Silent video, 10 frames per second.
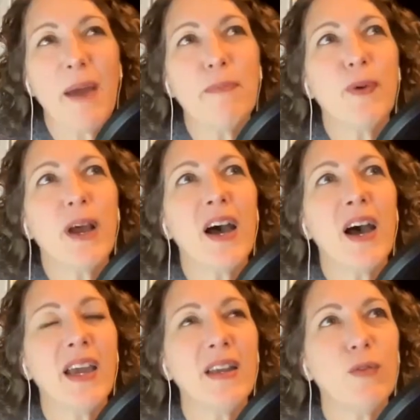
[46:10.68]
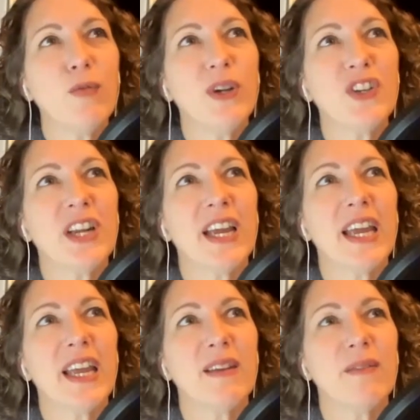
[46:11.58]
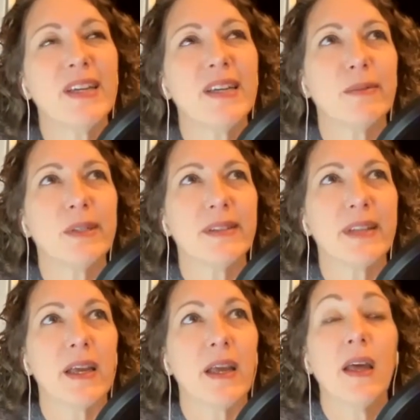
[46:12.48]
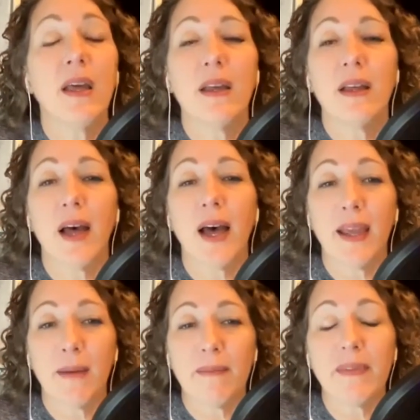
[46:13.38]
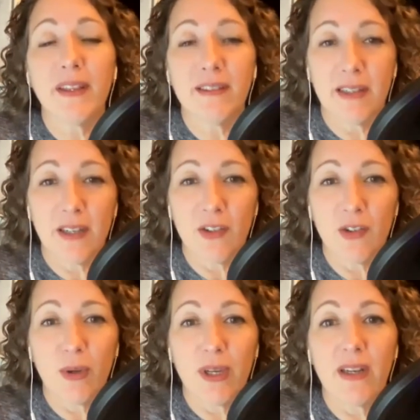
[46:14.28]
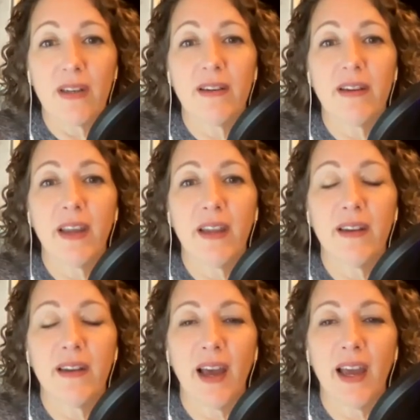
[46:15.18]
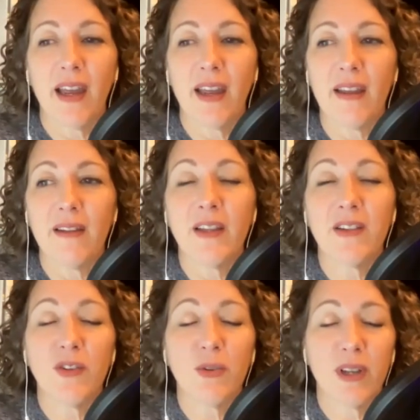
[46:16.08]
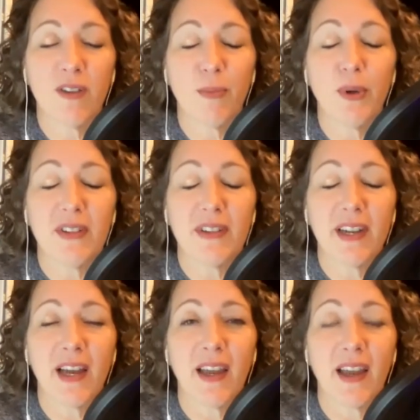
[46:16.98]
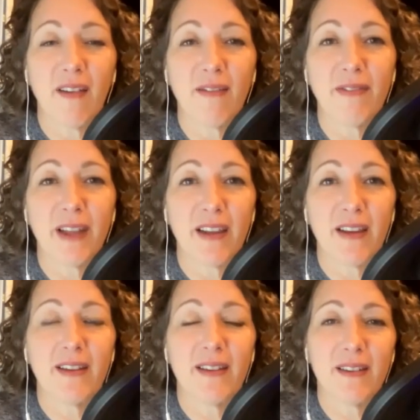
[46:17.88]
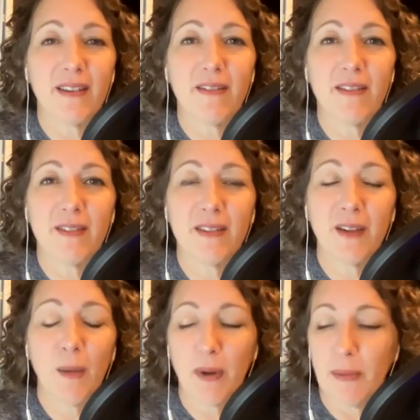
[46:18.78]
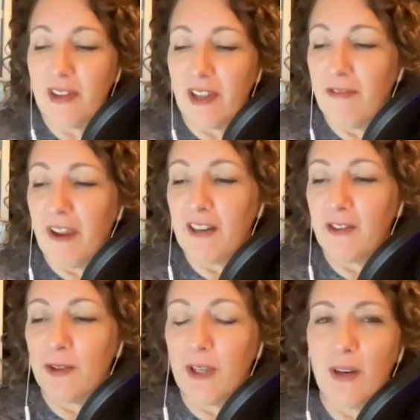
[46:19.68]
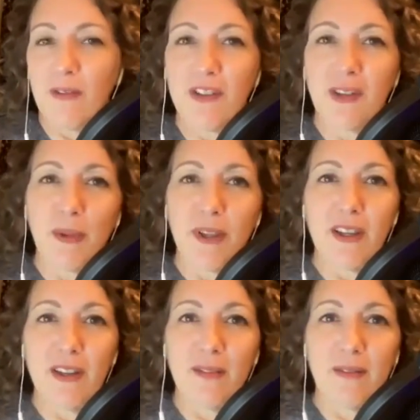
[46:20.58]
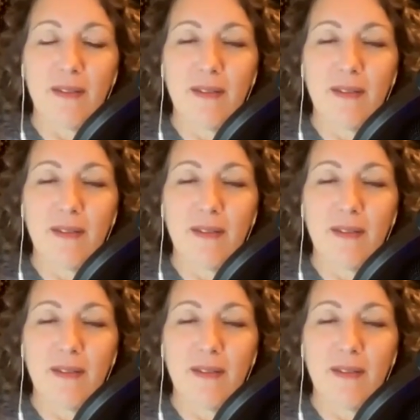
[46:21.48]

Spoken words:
I'm kind of wishing I had, well, we'll see. I am listening to it and I listen to enough books that I have I'm almost like fangirling over some of the